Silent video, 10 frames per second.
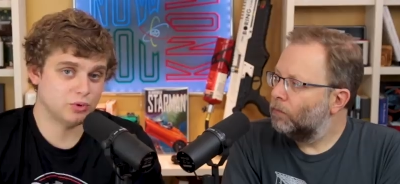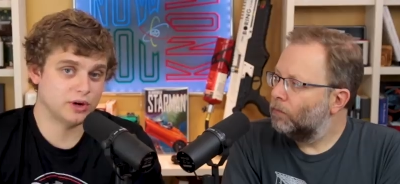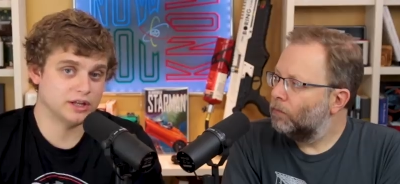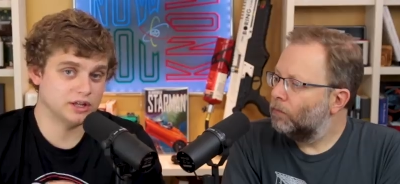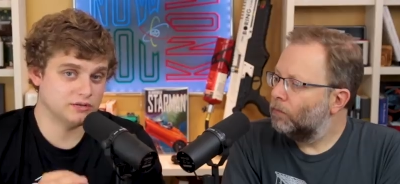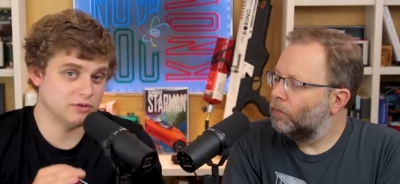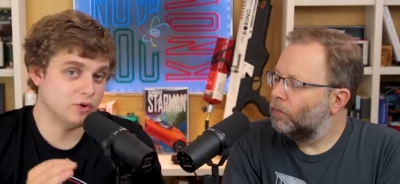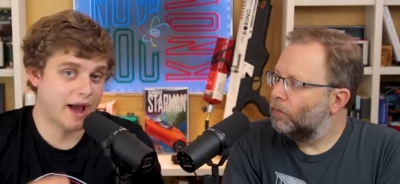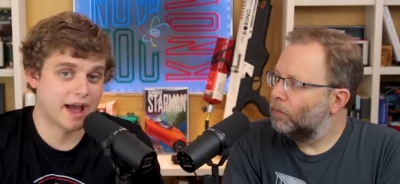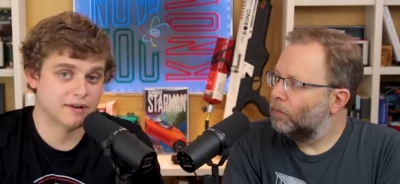Speaker 1: point
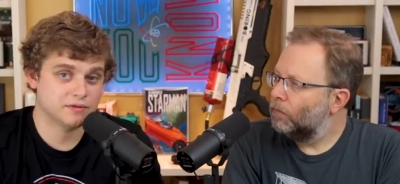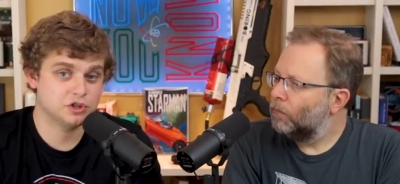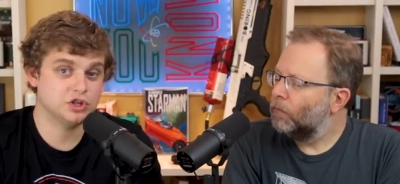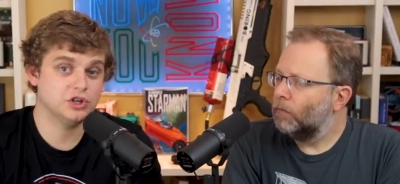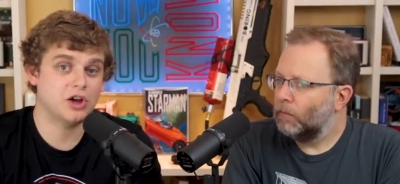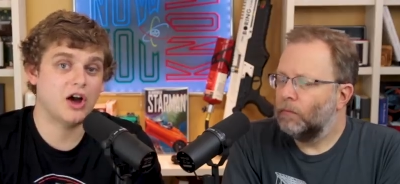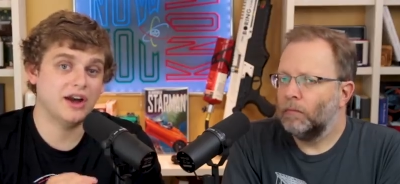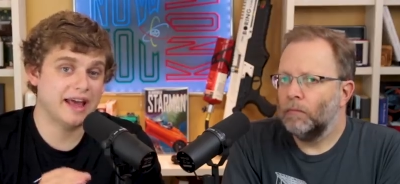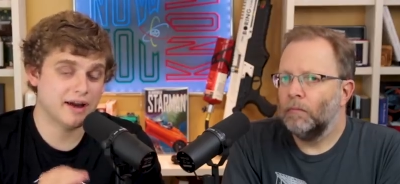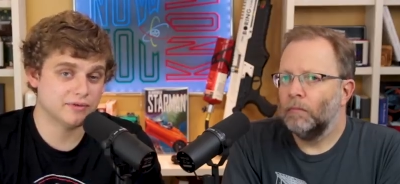you have should,
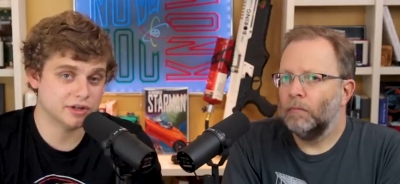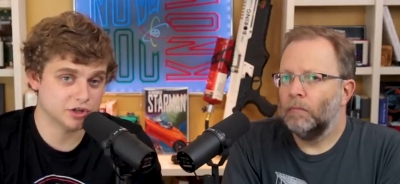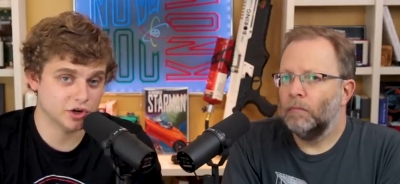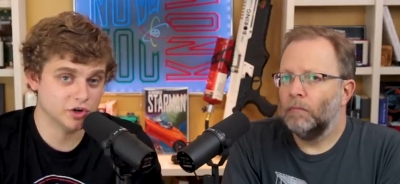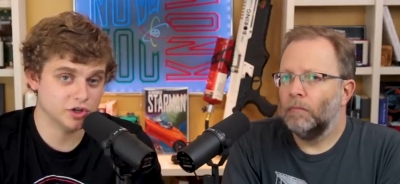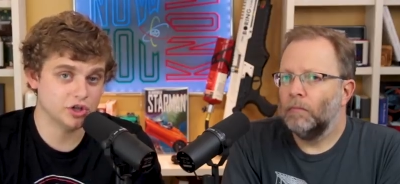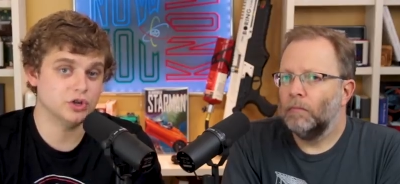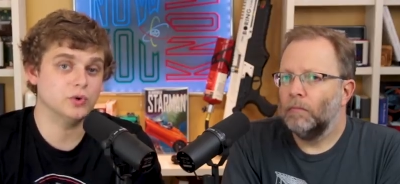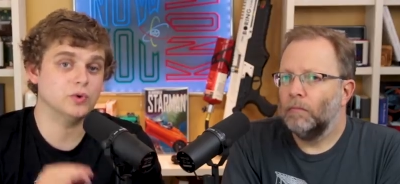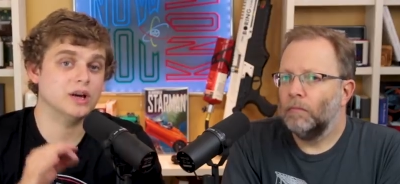on average, earn
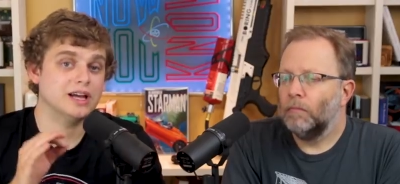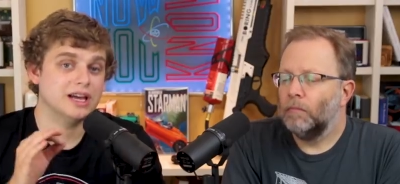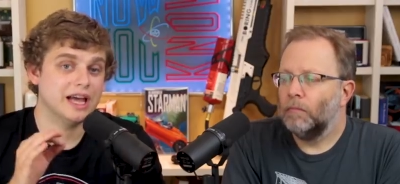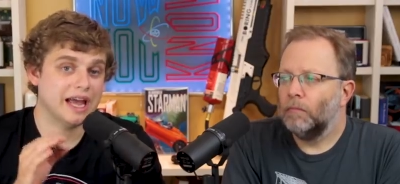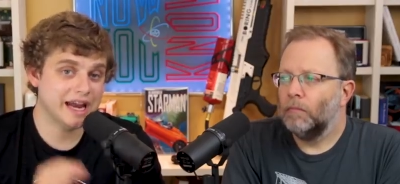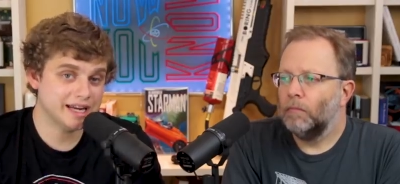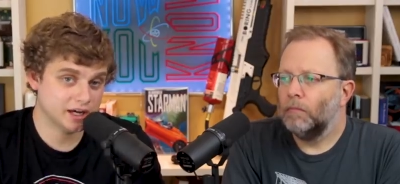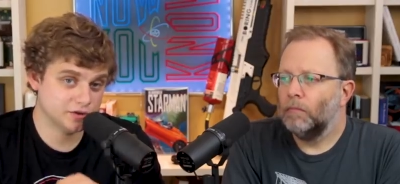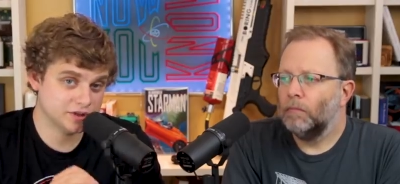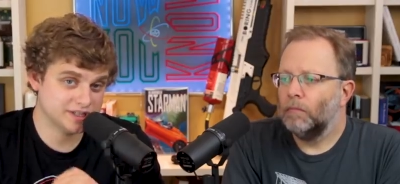you
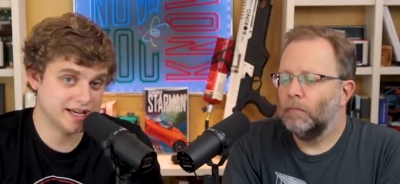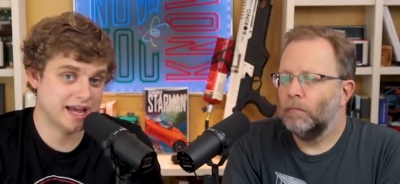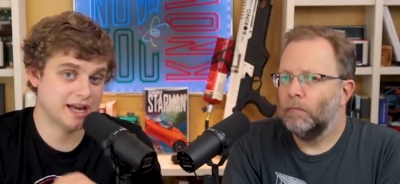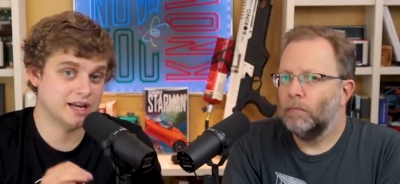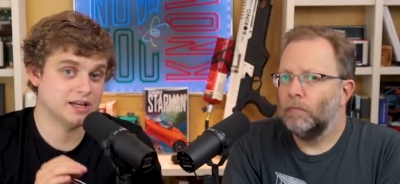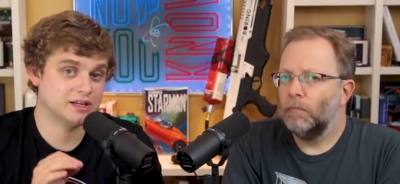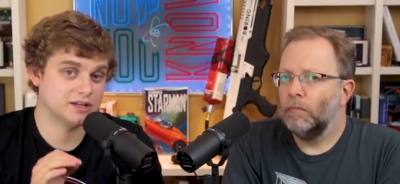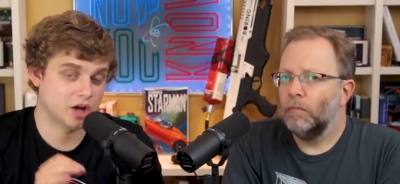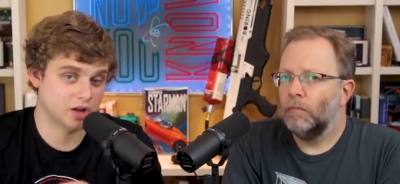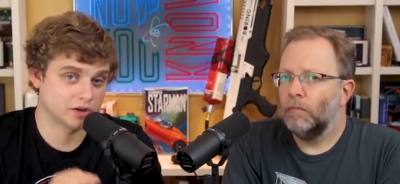$810
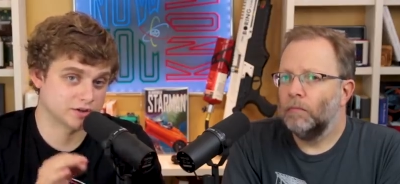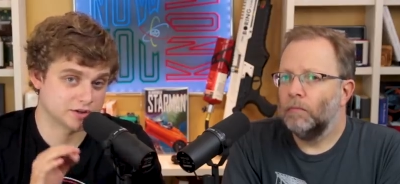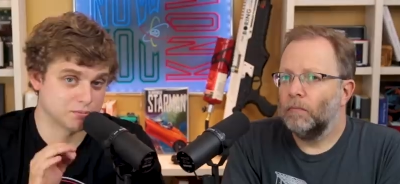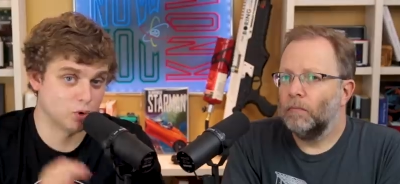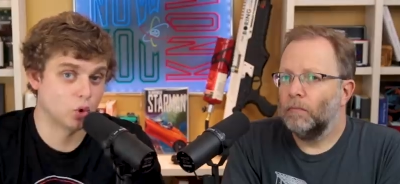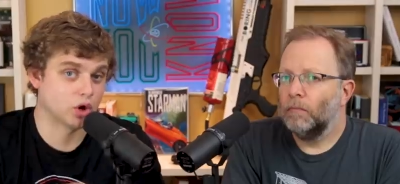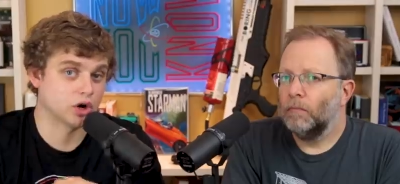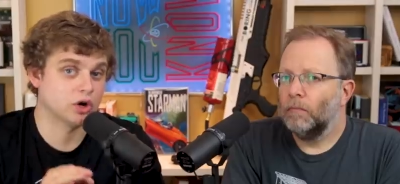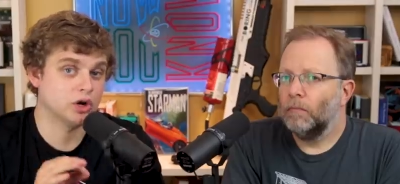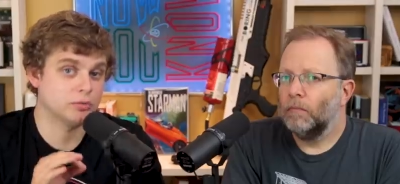
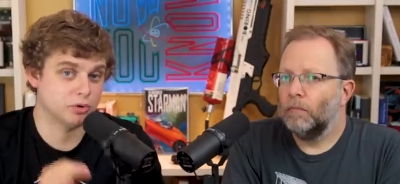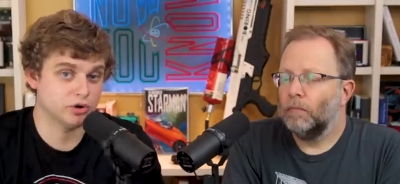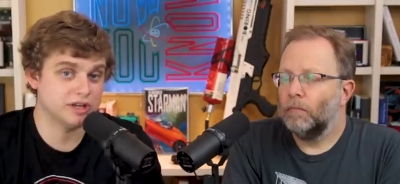more per